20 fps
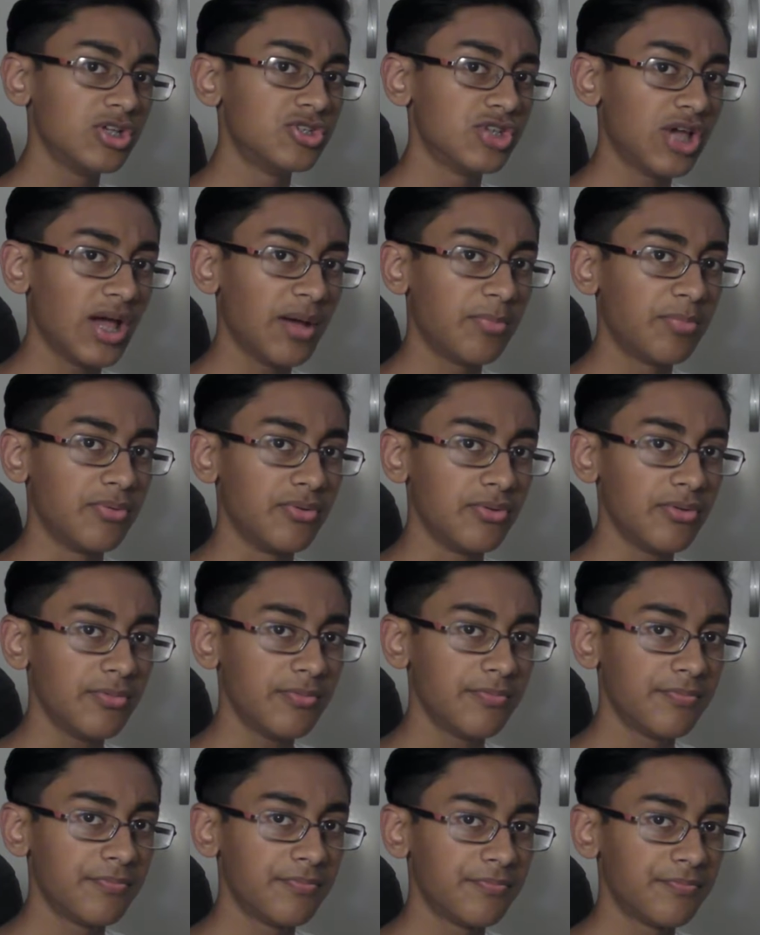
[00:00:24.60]
to Apple,
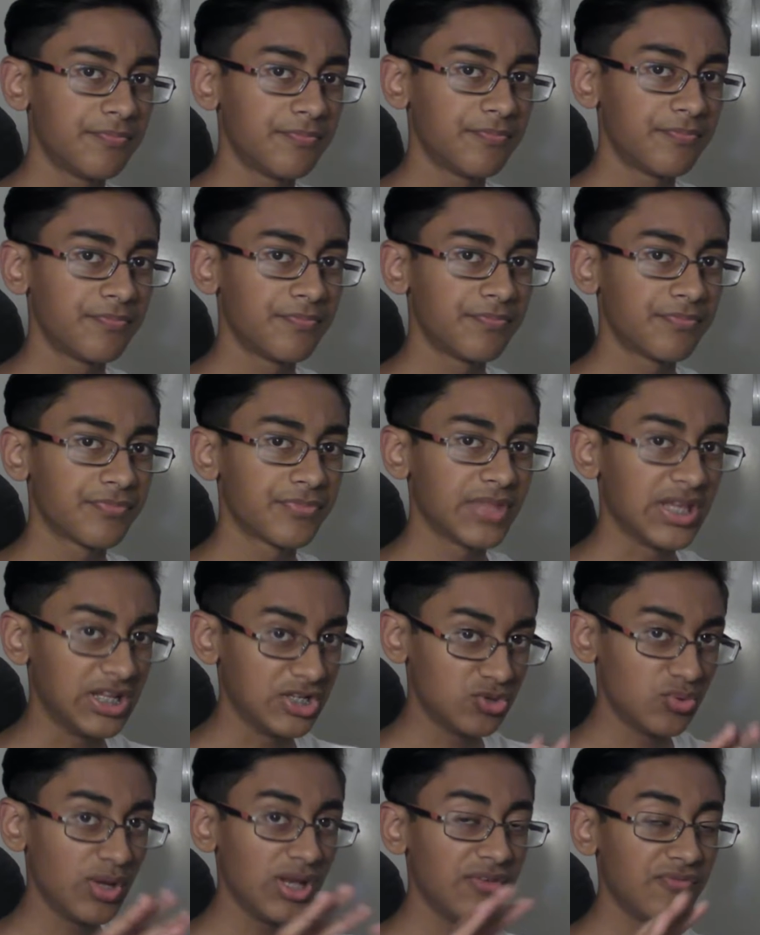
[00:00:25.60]
in
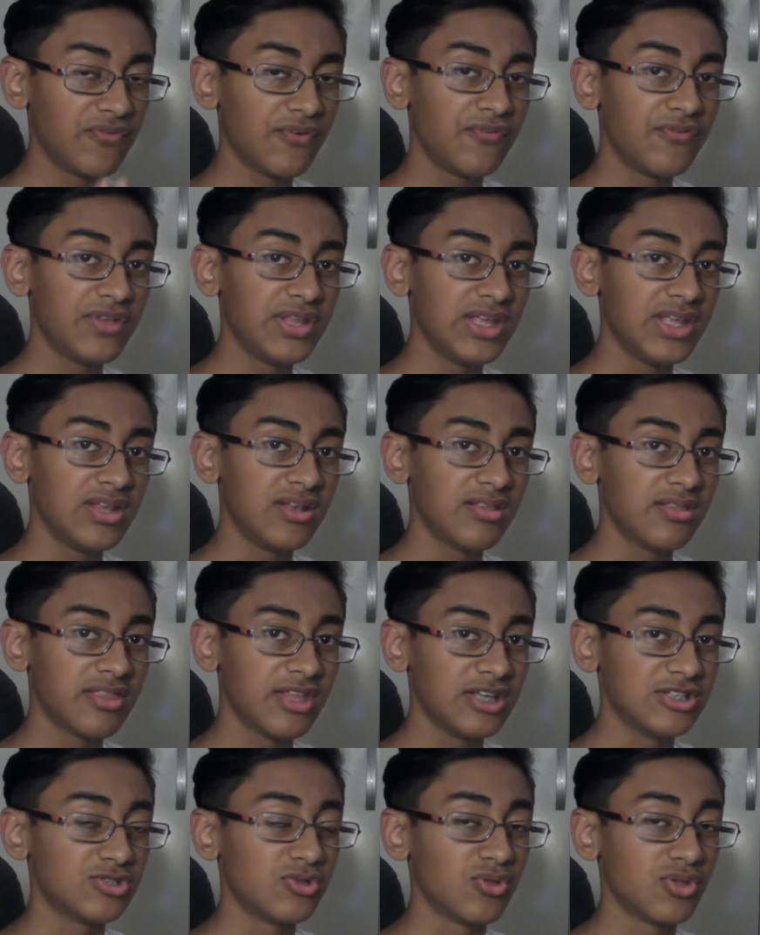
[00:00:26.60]
2015, they
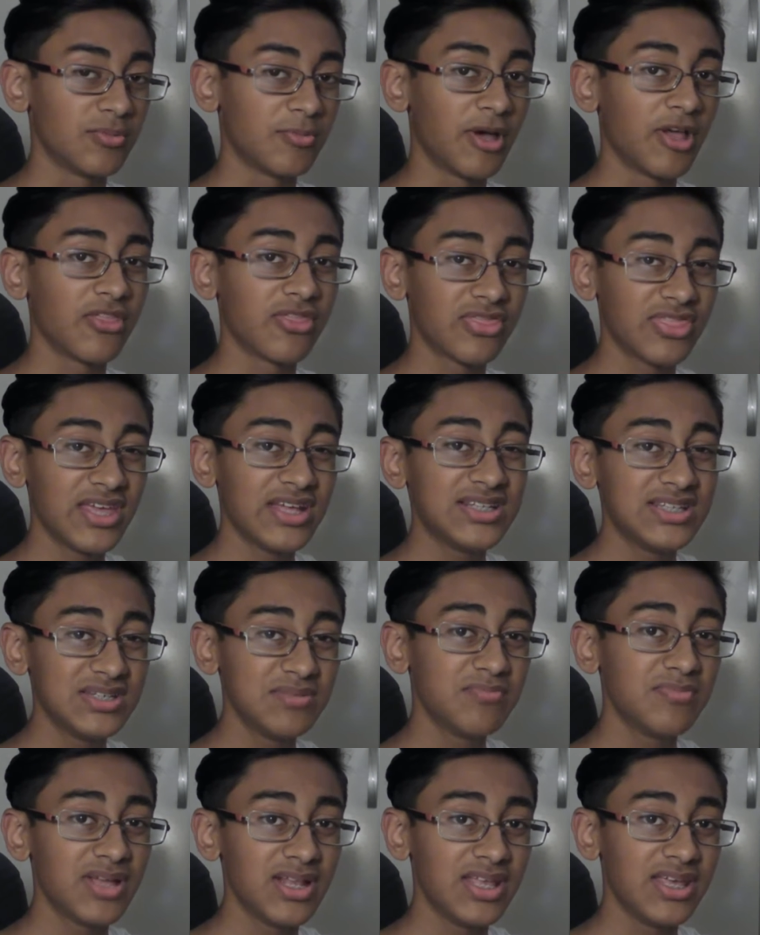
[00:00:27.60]
sold about 30
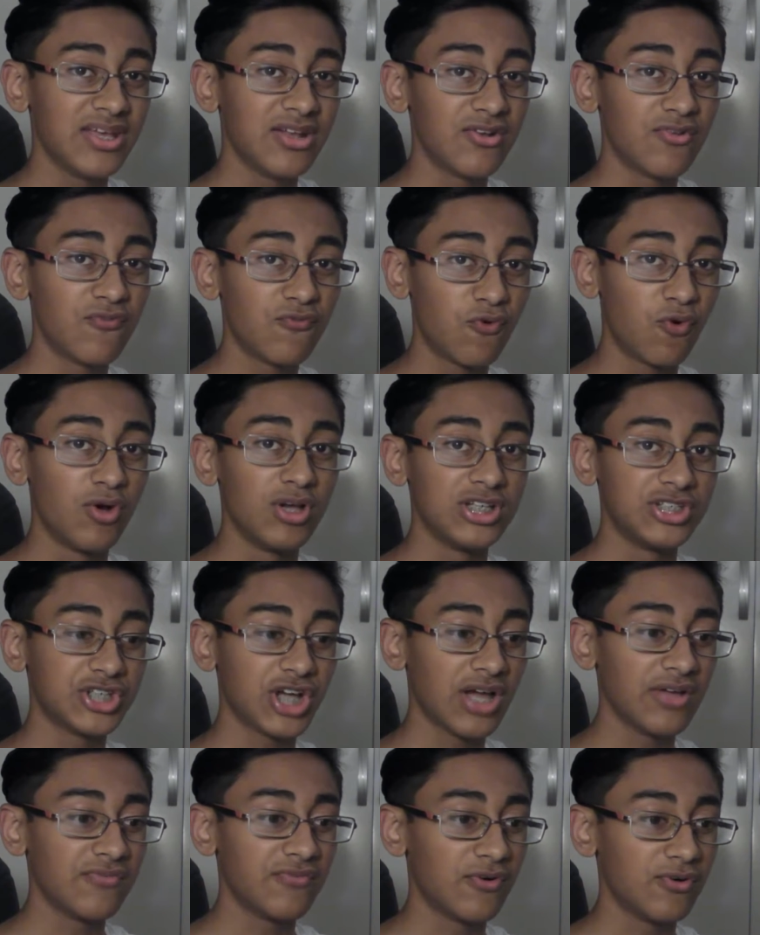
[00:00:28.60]
million 4-inch
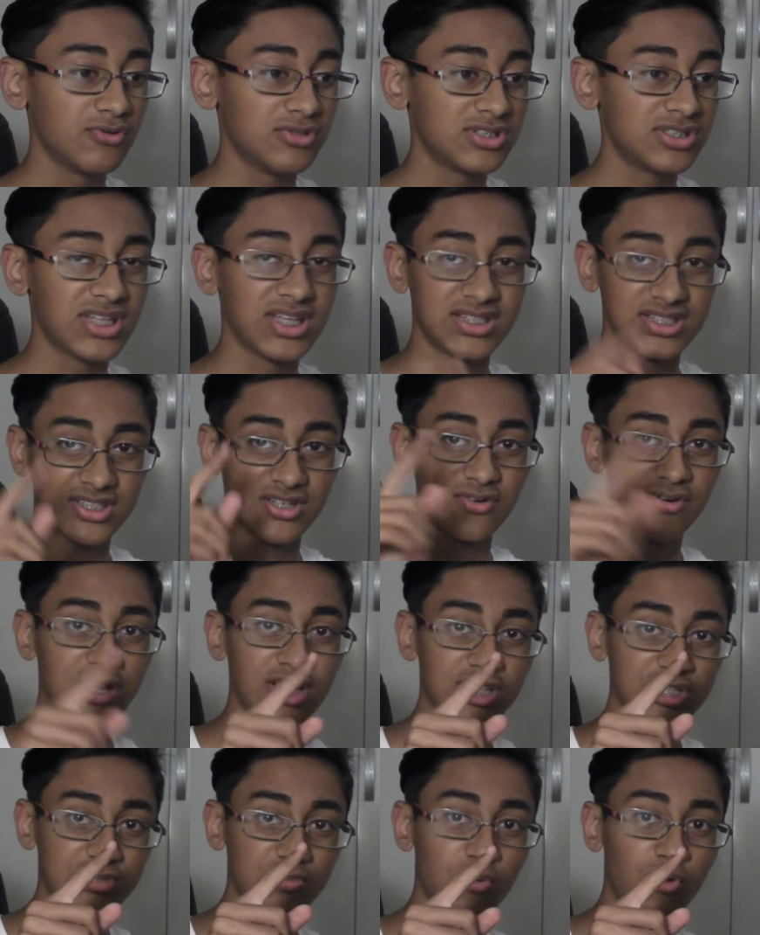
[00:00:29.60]
iPhones. That's a really
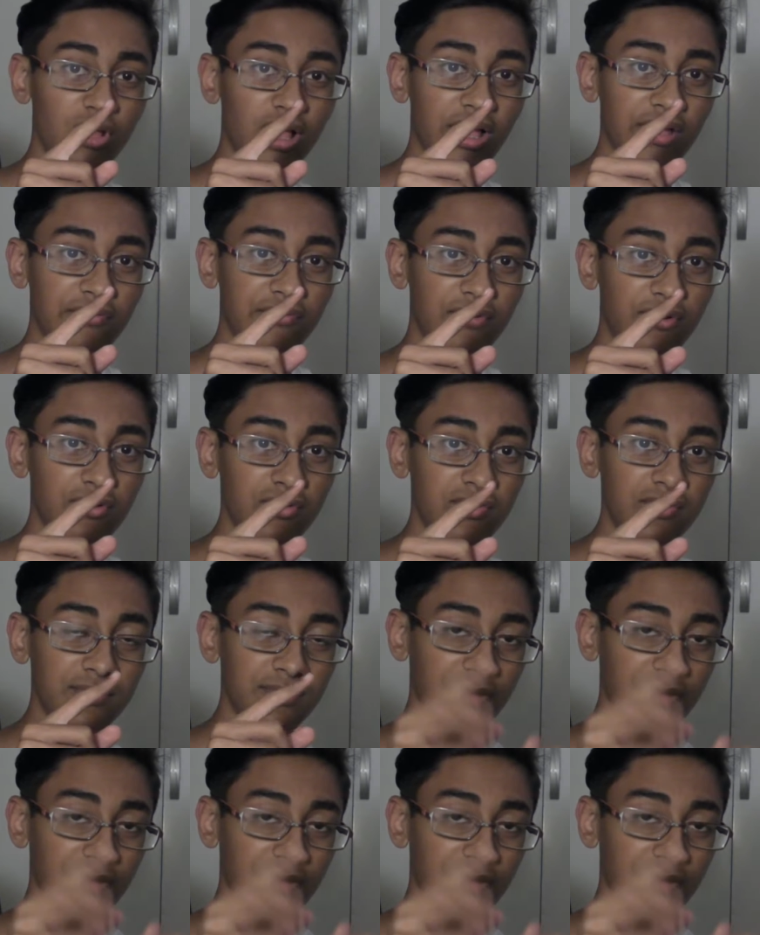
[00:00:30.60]
small iPhone.